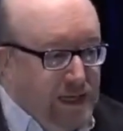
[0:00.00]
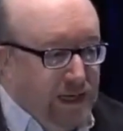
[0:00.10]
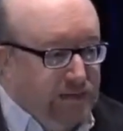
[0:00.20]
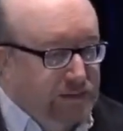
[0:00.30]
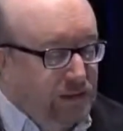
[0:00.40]

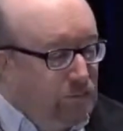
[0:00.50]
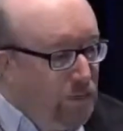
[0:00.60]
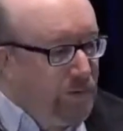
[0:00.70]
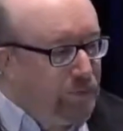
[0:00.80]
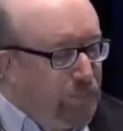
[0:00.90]
And so when
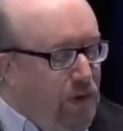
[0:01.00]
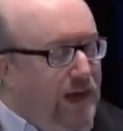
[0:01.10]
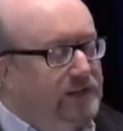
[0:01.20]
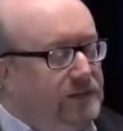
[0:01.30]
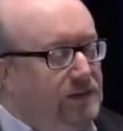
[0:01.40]
we're
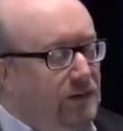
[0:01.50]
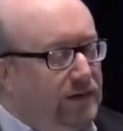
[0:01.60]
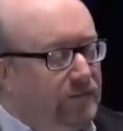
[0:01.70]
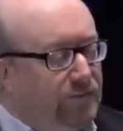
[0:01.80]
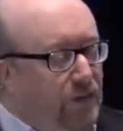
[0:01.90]
praising God,
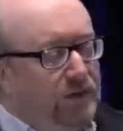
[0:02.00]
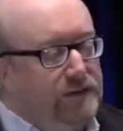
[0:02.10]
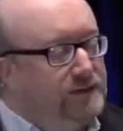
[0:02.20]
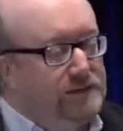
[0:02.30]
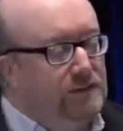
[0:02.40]
the
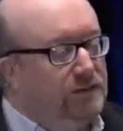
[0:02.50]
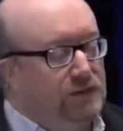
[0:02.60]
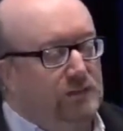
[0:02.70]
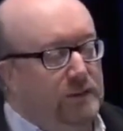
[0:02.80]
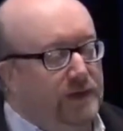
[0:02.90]
focus is not
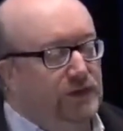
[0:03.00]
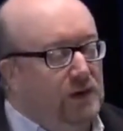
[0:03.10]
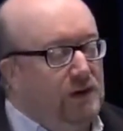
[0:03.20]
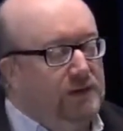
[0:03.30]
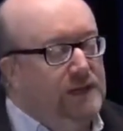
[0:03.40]
so much
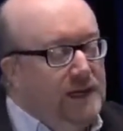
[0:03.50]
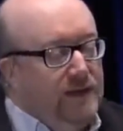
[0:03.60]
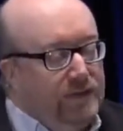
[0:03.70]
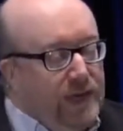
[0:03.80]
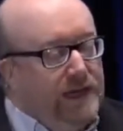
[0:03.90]
on
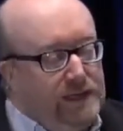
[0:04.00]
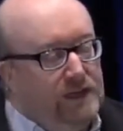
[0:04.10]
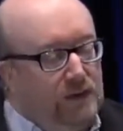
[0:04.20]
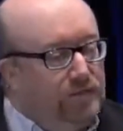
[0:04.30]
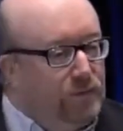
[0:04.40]
thanking
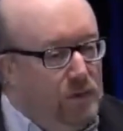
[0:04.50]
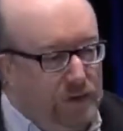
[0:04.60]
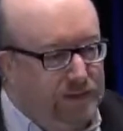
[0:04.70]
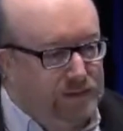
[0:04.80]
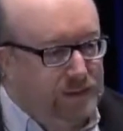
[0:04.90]
God for what
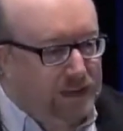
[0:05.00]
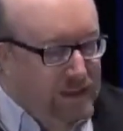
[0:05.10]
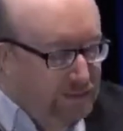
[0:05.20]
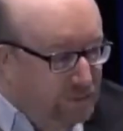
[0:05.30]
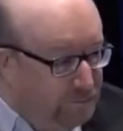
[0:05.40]
he's done. Now,
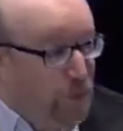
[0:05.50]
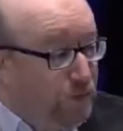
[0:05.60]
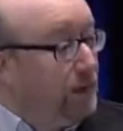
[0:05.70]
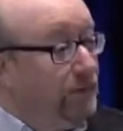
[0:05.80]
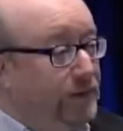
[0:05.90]
it's
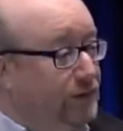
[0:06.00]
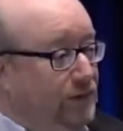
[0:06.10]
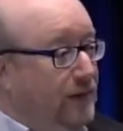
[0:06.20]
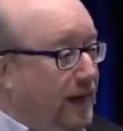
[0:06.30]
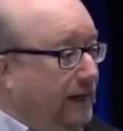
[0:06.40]
important that we
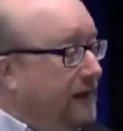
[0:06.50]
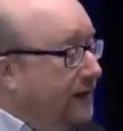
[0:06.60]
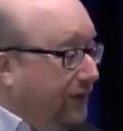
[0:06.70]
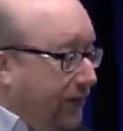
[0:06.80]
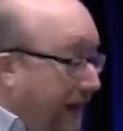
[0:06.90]
do that.
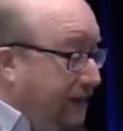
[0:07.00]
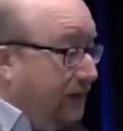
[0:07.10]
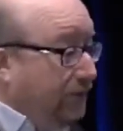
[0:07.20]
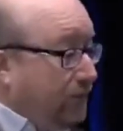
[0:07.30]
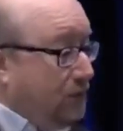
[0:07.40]
Thank
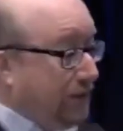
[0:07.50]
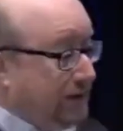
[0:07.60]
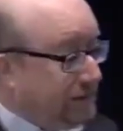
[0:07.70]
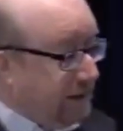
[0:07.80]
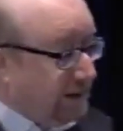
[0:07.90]
God for what
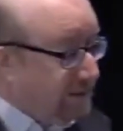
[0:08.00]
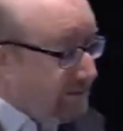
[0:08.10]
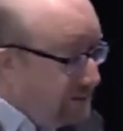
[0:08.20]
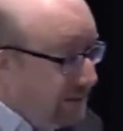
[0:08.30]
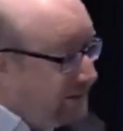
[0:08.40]
he's done. As I
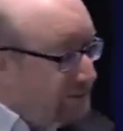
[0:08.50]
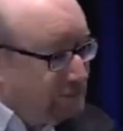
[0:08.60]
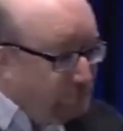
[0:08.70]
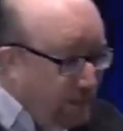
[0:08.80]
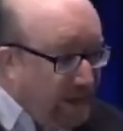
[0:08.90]
said, it's
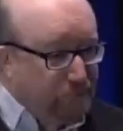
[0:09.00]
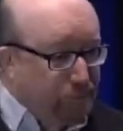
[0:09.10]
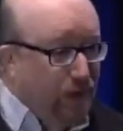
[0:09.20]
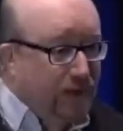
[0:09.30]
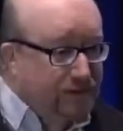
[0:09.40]
part of
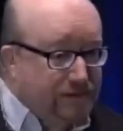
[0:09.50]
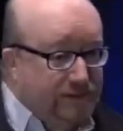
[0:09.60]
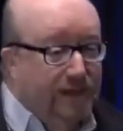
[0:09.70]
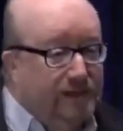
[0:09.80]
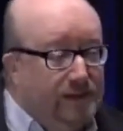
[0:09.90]
praise is
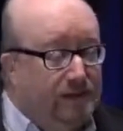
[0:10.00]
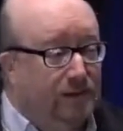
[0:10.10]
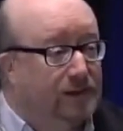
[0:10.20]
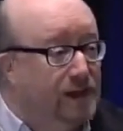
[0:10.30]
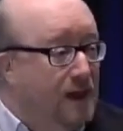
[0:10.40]
thanking
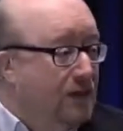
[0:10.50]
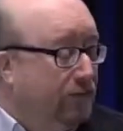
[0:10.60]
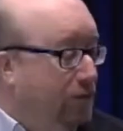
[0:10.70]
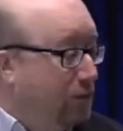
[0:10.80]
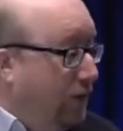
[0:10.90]
God
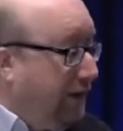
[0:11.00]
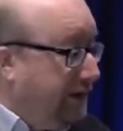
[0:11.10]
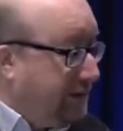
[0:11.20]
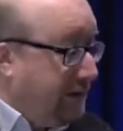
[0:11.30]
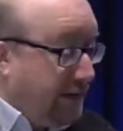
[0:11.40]
for what
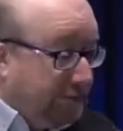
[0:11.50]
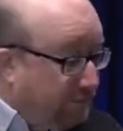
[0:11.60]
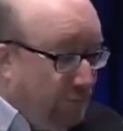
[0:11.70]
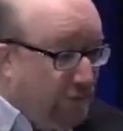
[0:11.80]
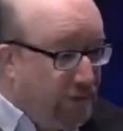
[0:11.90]
he's done, and
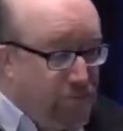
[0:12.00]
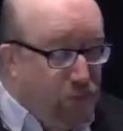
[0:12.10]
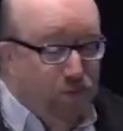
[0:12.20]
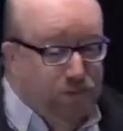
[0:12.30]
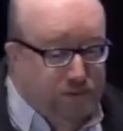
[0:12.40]
very
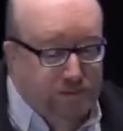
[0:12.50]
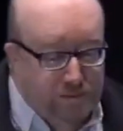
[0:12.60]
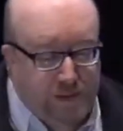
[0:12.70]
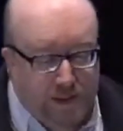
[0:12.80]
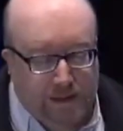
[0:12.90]
important to
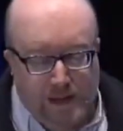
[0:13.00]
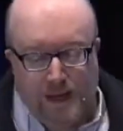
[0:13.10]
do that.